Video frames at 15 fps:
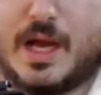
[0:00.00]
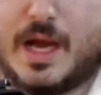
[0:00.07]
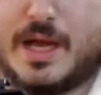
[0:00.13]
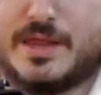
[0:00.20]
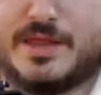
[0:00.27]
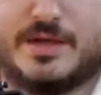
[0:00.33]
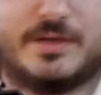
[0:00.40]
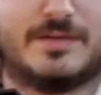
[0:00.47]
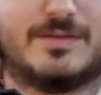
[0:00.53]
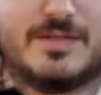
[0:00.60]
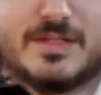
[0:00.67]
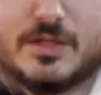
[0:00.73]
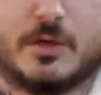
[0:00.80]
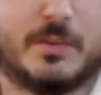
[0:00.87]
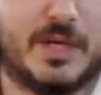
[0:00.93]
There are
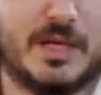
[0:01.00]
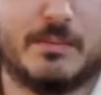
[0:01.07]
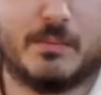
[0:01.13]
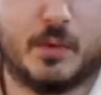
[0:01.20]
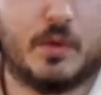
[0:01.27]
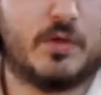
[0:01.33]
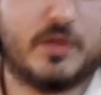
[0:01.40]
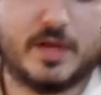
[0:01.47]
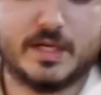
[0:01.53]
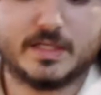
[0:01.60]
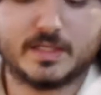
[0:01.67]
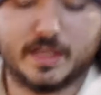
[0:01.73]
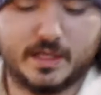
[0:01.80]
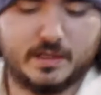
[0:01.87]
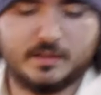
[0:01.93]
so many more
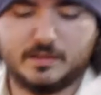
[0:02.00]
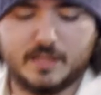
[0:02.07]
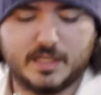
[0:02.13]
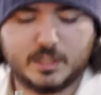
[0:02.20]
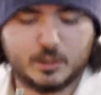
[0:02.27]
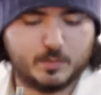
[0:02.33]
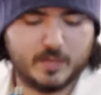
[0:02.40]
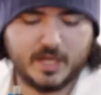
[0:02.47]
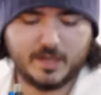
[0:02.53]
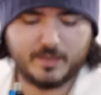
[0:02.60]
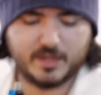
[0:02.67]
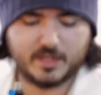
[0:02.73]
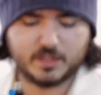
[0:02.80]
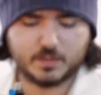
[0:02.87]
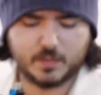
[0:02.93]
things I could explain
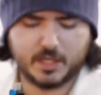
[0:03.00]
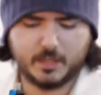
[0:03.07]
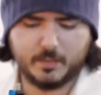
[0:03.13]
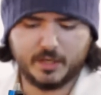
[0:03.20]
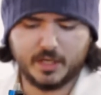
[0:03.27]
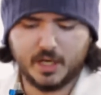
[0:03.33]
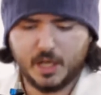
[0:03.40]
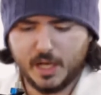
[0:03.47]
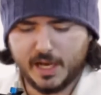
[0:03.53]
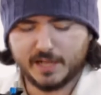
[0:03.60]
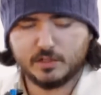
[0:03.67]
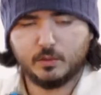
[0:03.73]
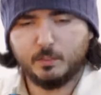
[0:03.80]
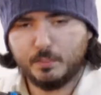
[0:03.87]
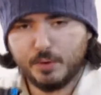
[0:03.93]
about this rig, but
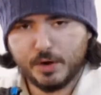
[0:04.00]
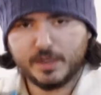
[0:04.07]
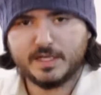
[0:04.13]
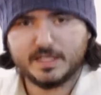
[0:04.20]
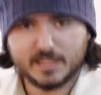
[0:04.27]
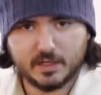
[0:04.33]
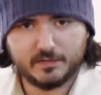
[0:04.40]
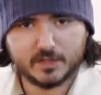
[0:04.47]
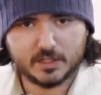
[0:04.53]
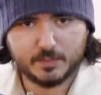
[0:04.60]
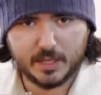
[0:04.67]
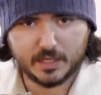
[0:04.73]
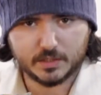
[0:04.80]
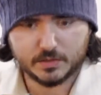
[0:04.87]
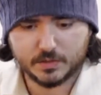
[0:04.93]
it's all pretty
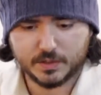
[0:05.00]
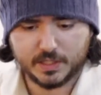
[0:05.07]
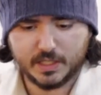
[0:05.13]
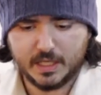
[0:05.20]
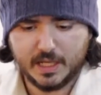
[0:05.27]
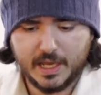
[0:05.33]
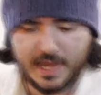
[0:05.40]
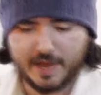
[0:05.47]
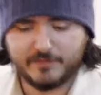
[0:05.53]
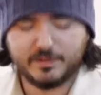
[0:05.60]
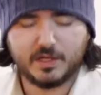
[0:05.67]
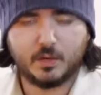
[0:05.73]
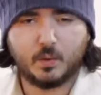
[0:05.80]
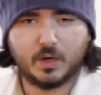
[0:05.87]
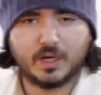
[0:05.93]
self-explanatory.
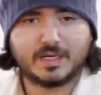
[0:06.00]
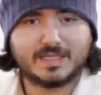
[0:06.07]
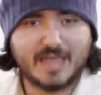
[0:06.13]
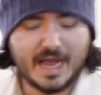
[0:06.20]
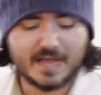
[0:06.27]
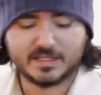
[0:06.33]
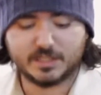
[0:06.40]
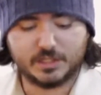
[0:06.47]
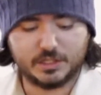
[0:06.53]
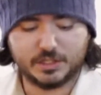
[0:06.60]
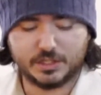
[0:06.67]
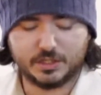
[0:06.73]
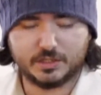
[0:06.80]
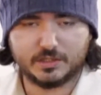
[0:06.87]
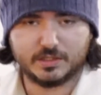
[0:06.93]
Everything works as it
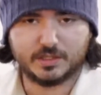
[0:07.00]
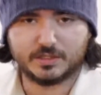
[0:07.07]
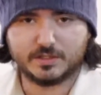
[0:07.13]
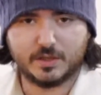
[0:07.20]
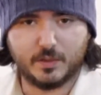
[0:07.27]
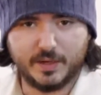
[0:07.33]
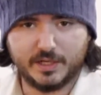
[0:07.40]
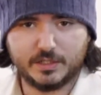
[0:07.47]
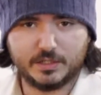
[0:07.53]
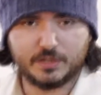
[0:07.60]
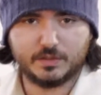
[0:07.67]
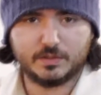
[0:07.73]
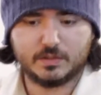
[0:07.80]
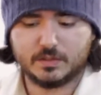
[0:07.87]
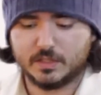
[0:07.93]
should. There's no
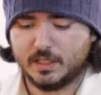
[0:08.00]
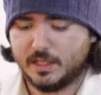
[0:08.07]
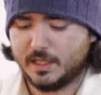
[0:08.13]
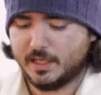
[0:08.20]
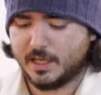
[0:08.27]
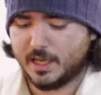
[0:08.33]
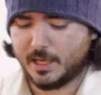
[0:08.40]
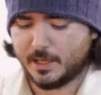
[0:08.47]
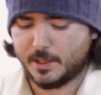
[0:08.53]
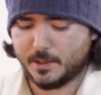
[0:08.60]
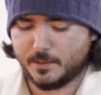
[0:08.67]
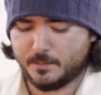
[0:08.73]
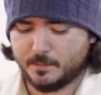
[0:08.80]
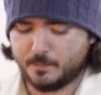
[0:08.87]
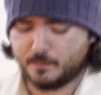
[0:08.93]
issues.
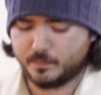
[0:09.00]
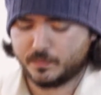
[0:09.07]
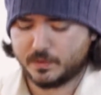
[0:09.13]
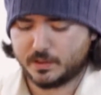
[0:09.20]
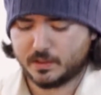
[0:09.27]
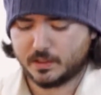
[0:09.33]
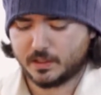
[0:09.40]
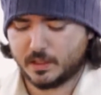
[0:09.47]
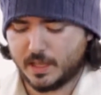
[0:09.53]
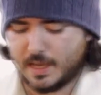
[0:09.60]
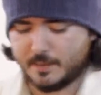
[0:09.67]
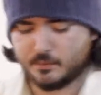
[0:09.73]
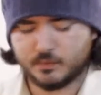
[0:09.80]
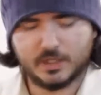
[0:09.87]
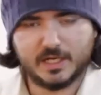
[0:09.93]
I'm
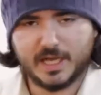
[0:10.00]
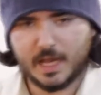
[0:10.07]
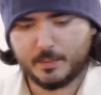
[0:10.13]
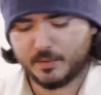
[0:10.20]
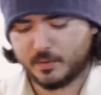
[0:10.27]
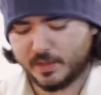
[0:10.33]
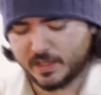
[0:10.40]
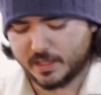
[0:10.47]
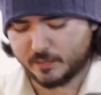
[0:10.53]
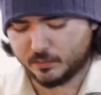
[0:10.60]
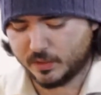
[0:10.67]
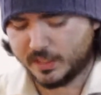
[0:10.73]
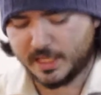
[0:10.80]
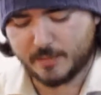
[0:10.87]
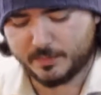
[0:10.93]
really happy with it. I'm
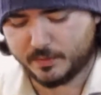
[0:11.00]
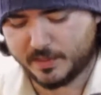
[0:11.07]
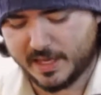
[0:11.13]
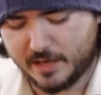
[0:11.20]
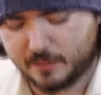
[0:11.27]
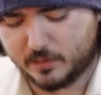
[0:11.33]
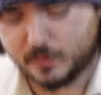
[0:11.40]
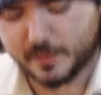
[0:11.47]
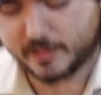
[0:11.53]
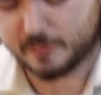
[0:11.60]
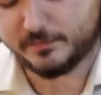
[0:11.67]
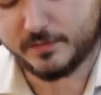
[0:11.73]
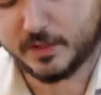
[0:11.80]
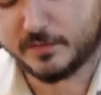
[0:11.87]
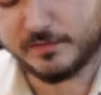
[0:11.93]
really happy with how quick the
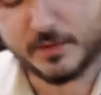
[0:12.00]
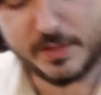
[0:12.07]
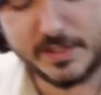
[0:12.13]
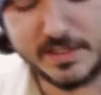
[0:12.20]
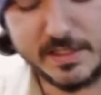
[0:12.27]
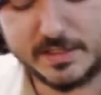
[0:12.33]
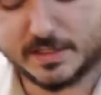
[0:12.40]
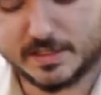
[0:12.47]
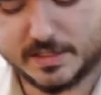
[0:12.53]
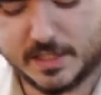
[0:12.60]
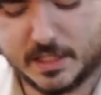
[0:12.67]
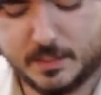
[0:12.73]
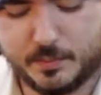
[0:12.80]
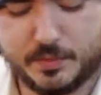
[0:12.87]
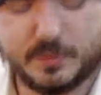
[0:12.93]
follow focus is to
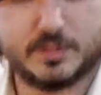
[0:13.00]
set up with